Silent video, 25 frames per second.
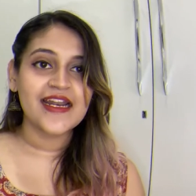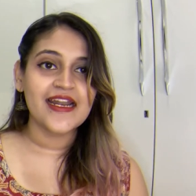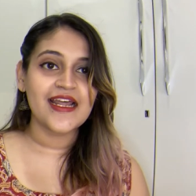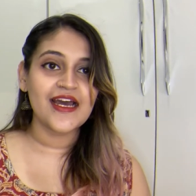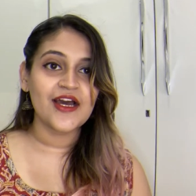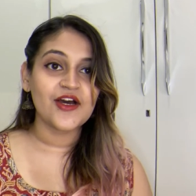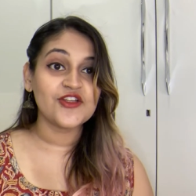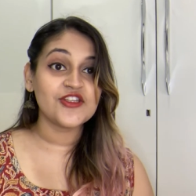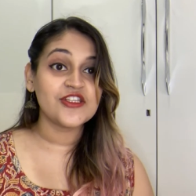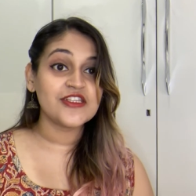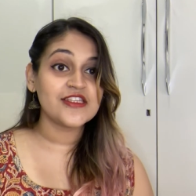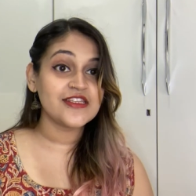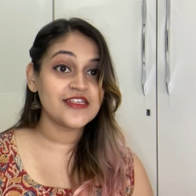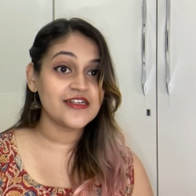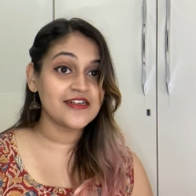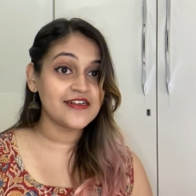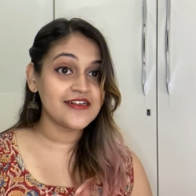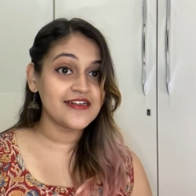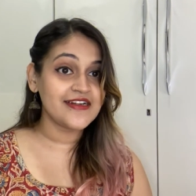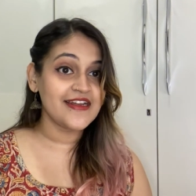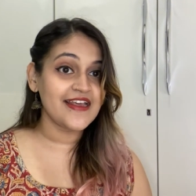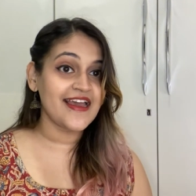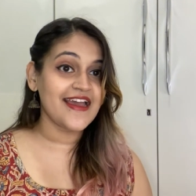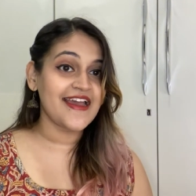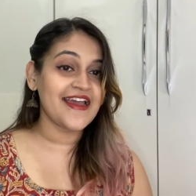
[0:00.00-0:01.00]
Now, the
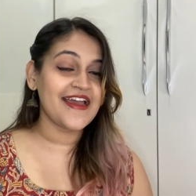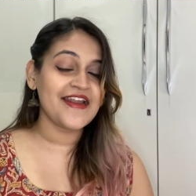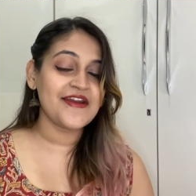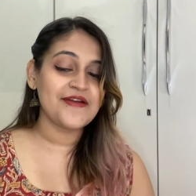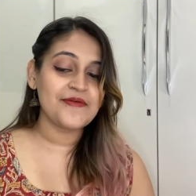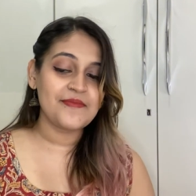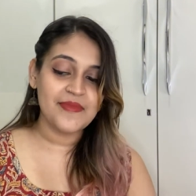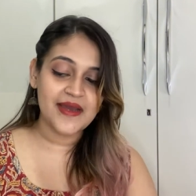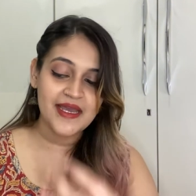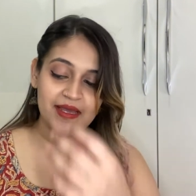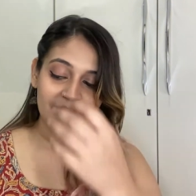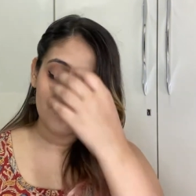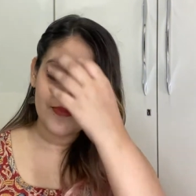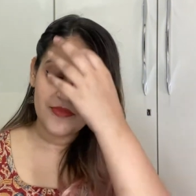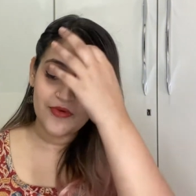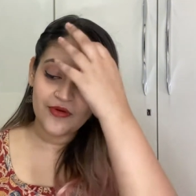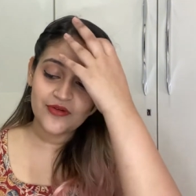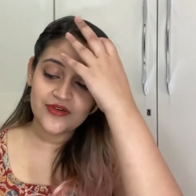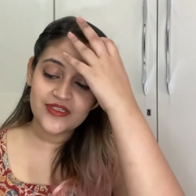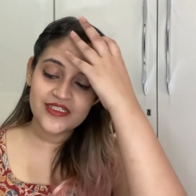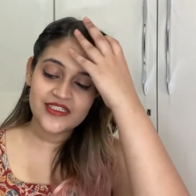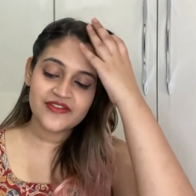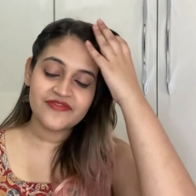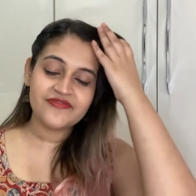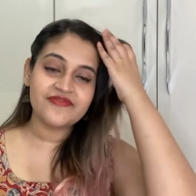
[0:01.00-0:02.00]
third and my
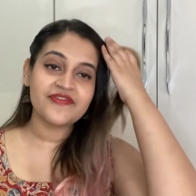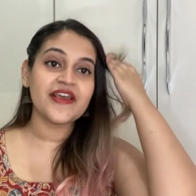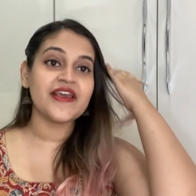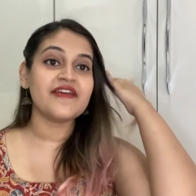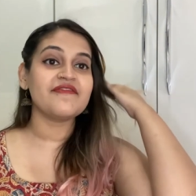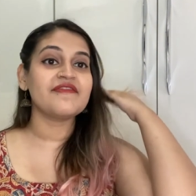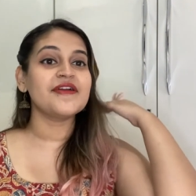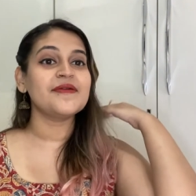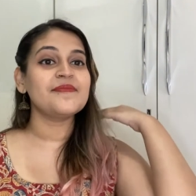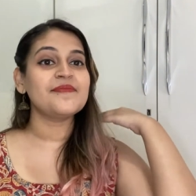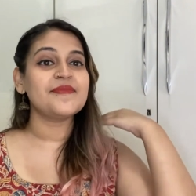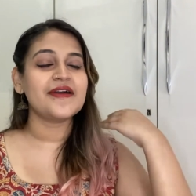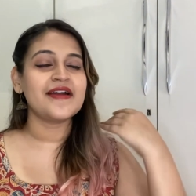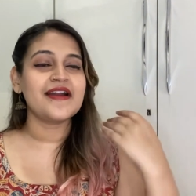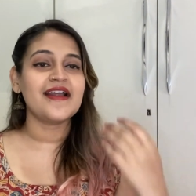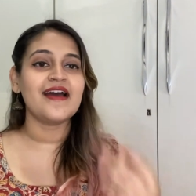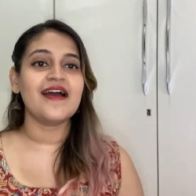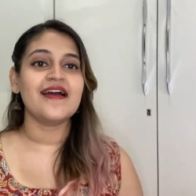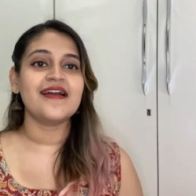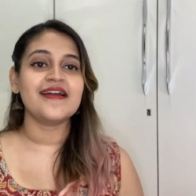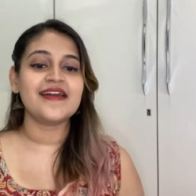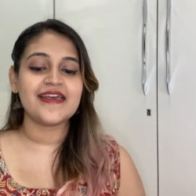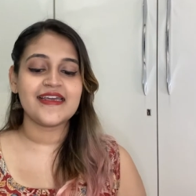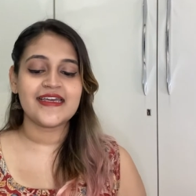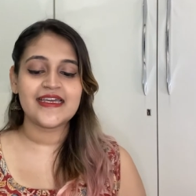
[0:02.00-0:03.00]
most favorite
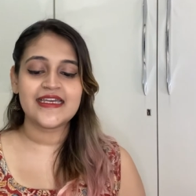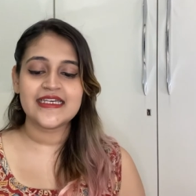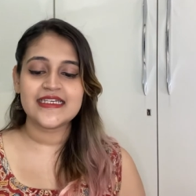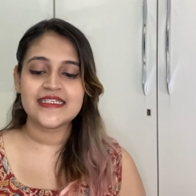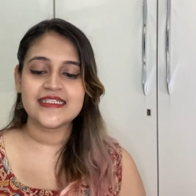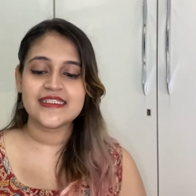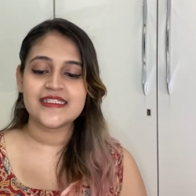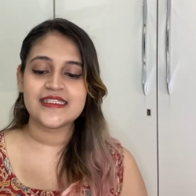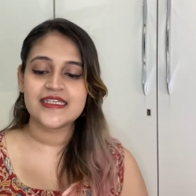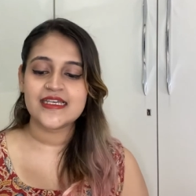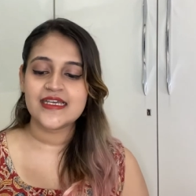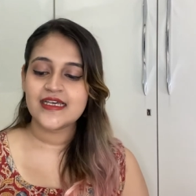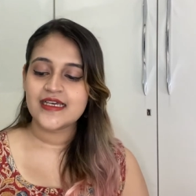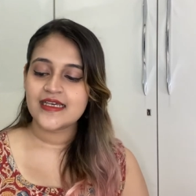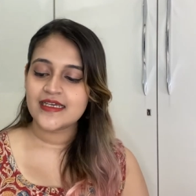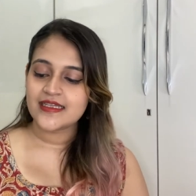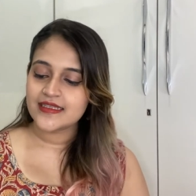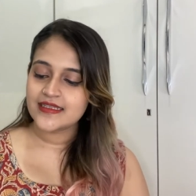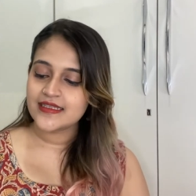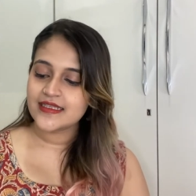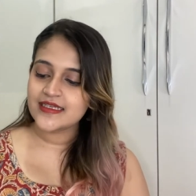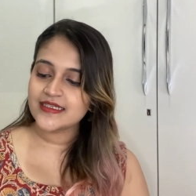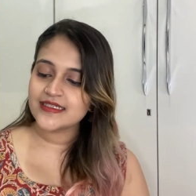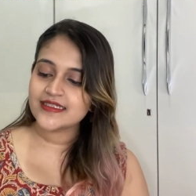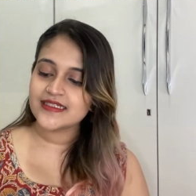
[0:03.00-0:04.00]
product is
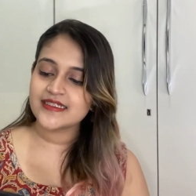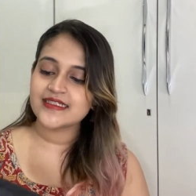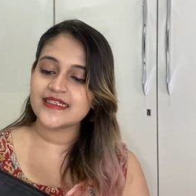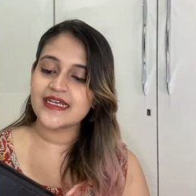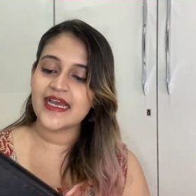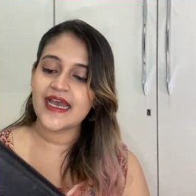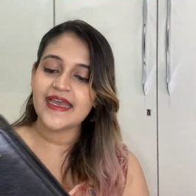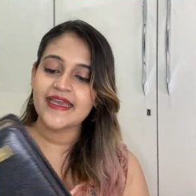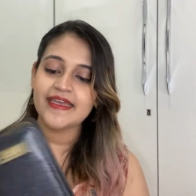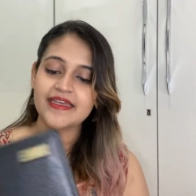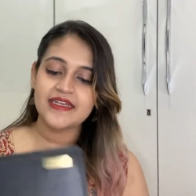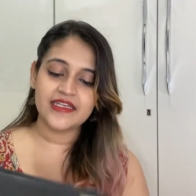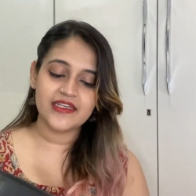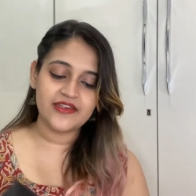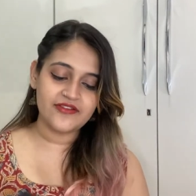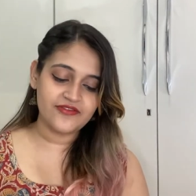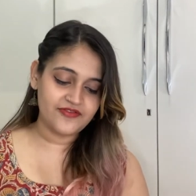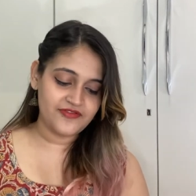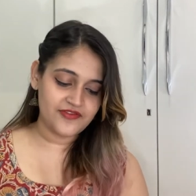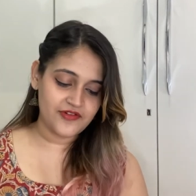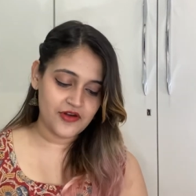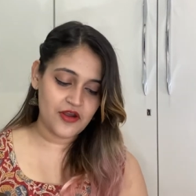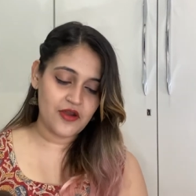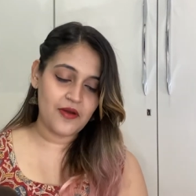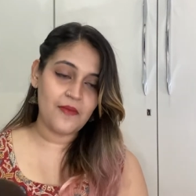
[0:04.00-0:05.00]
this diary
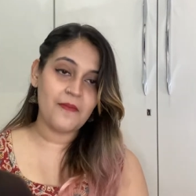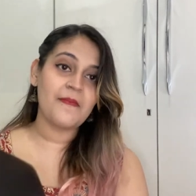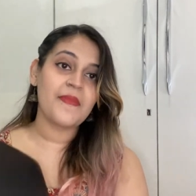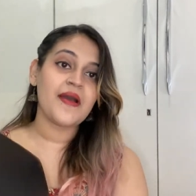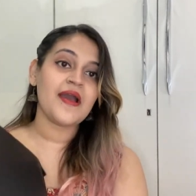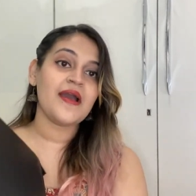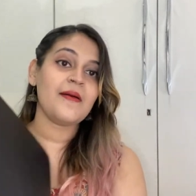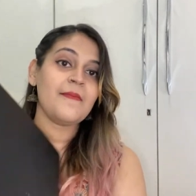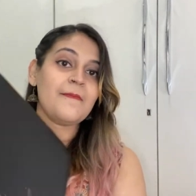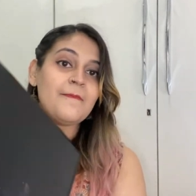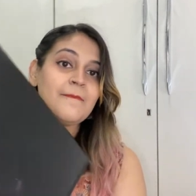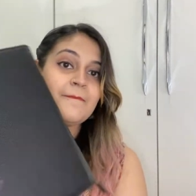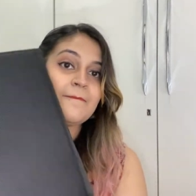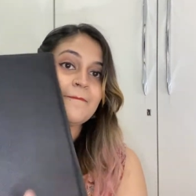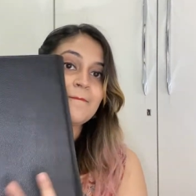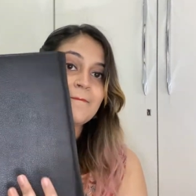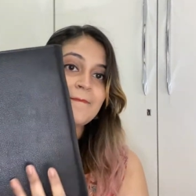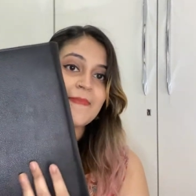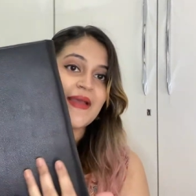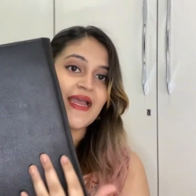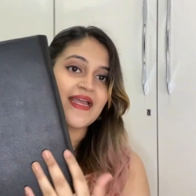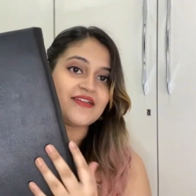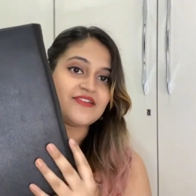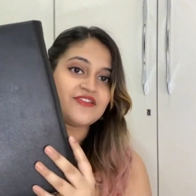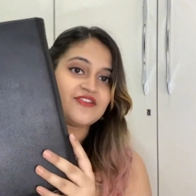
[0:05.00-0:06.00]
from
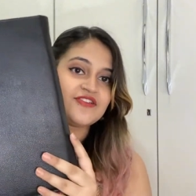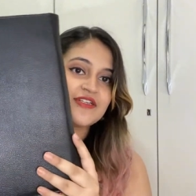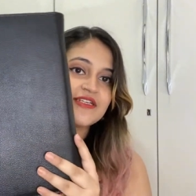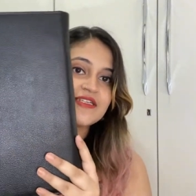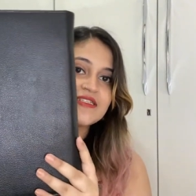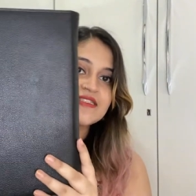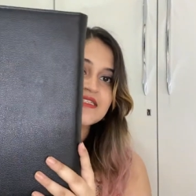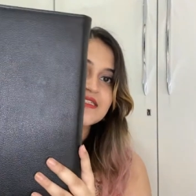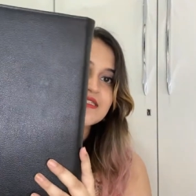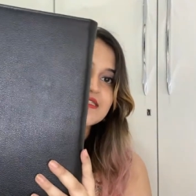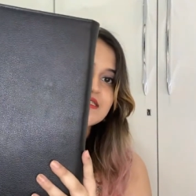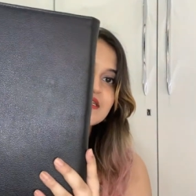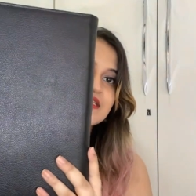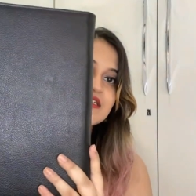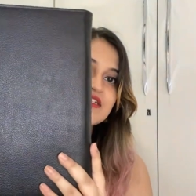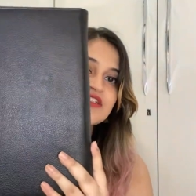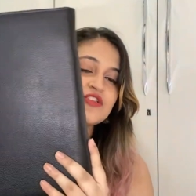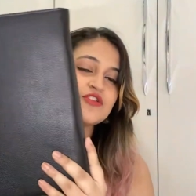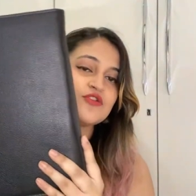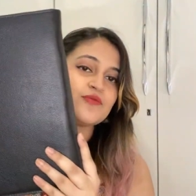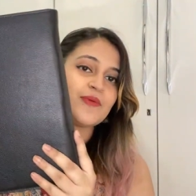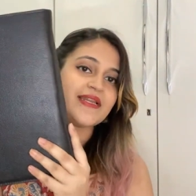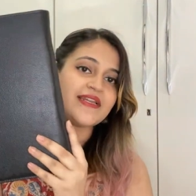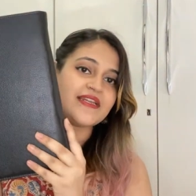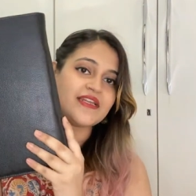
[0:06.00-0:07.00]
Matrix. It's a
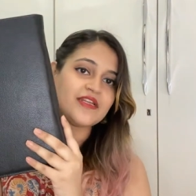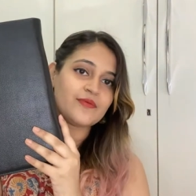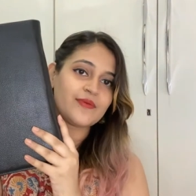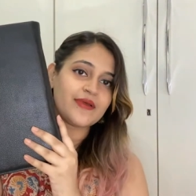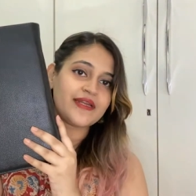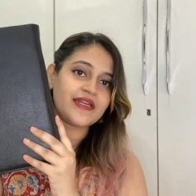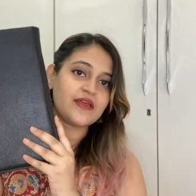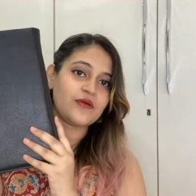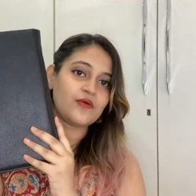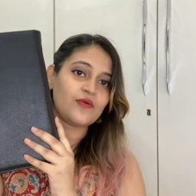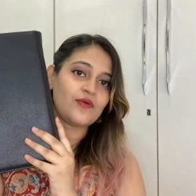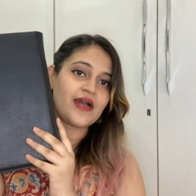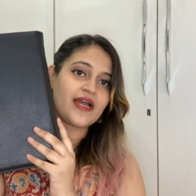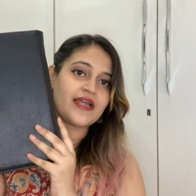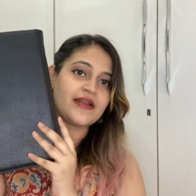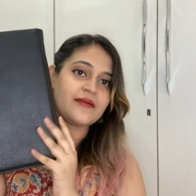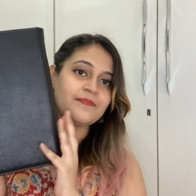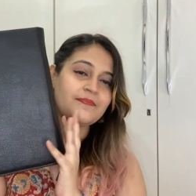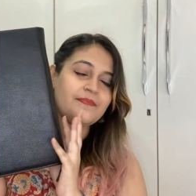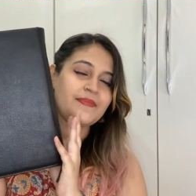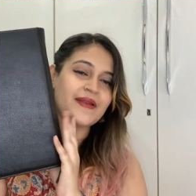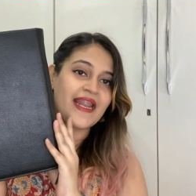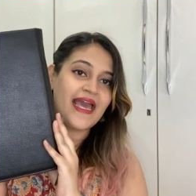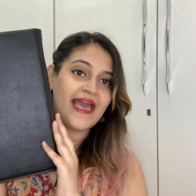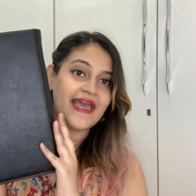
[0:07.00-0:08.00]
2021
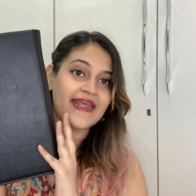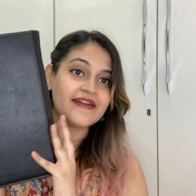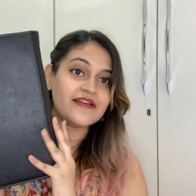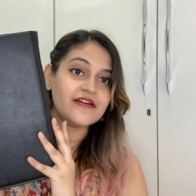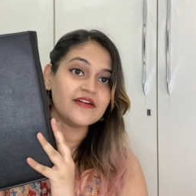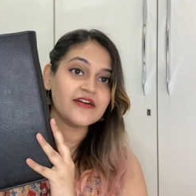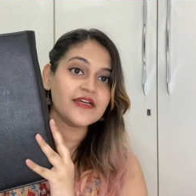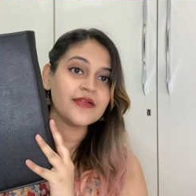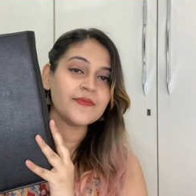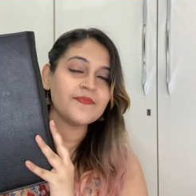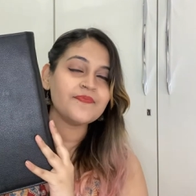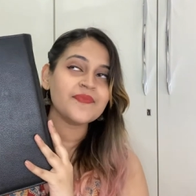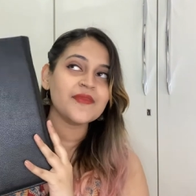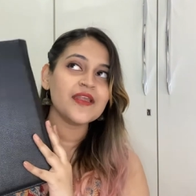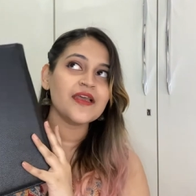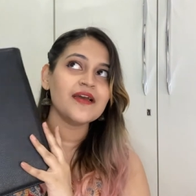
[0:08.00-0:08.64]
planner.